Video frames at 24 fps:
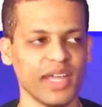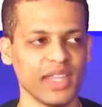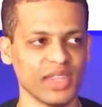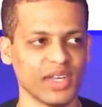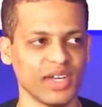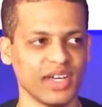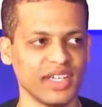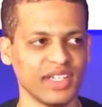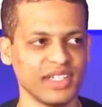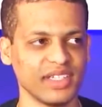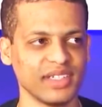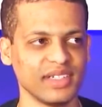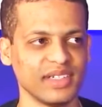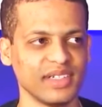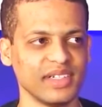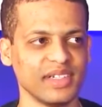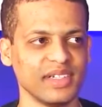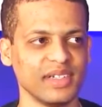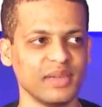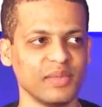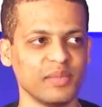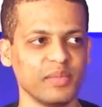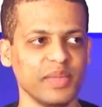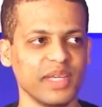Python
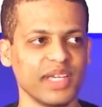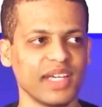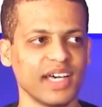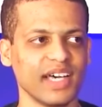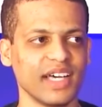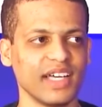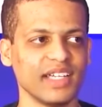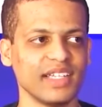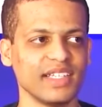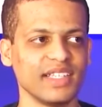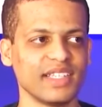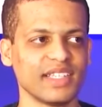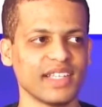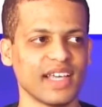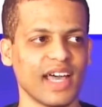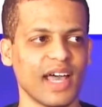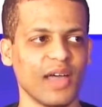because